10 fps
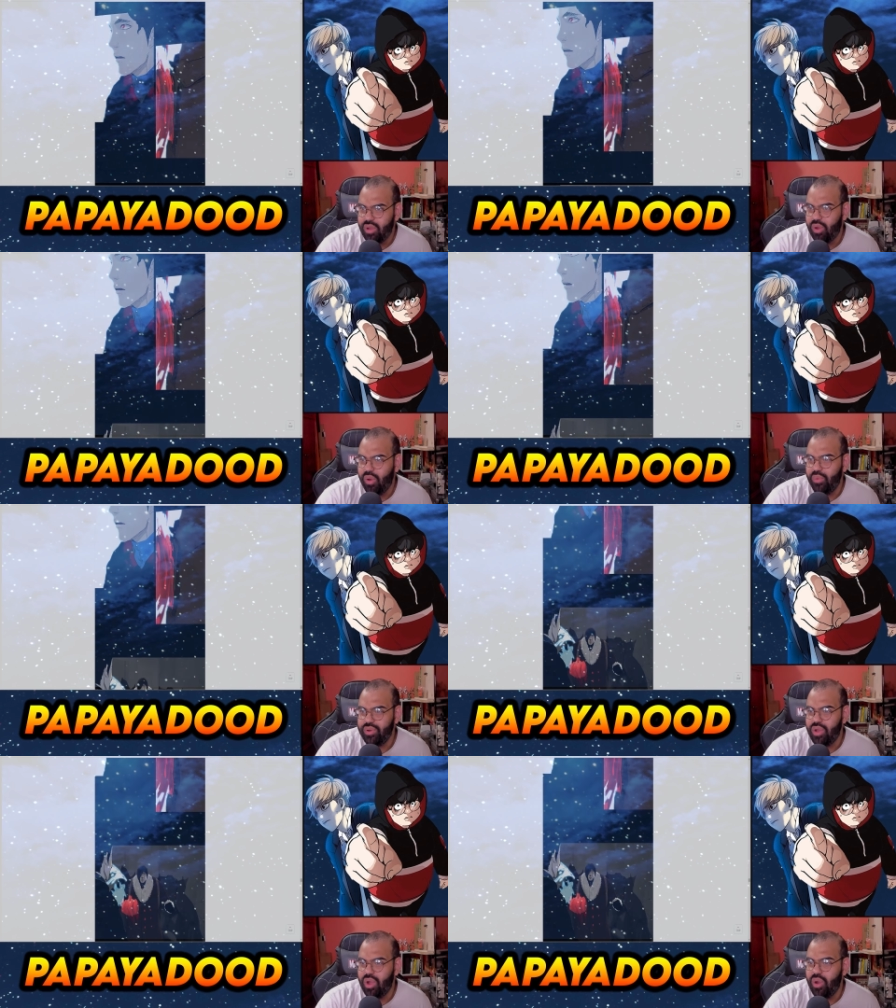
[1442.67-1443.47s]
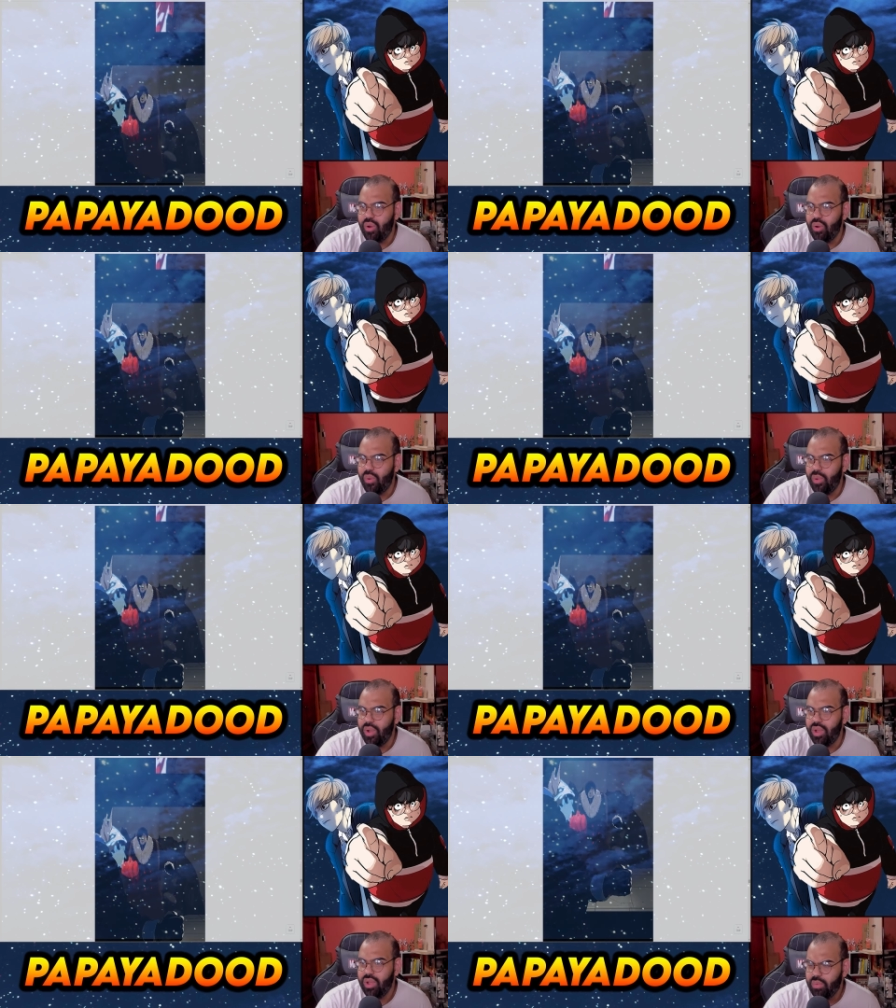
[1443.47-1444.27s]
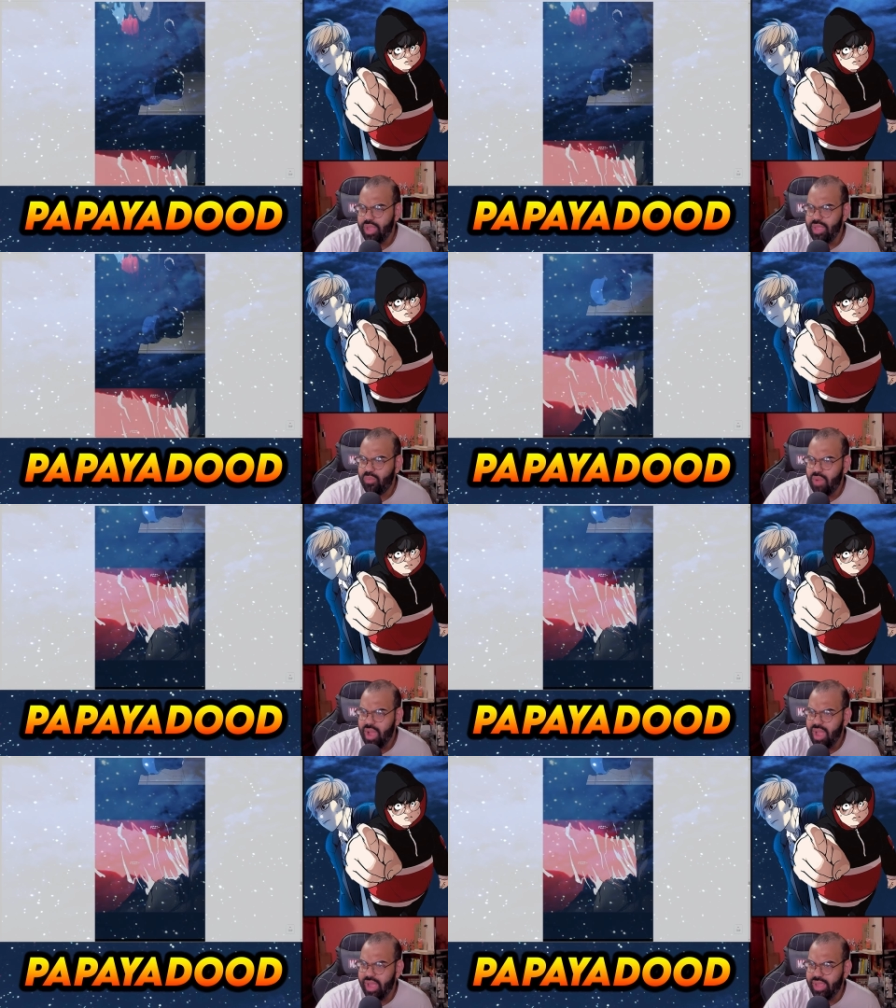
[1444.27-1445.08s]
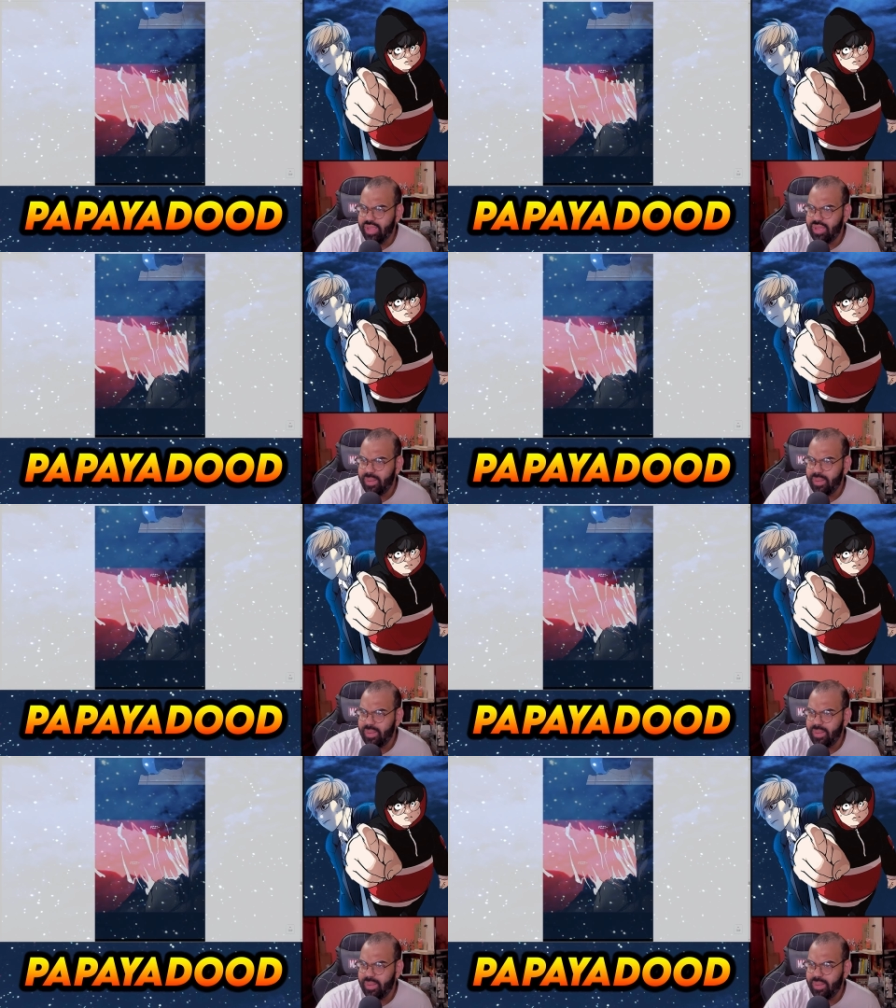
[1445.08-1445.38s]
Oh, no. Wait, why?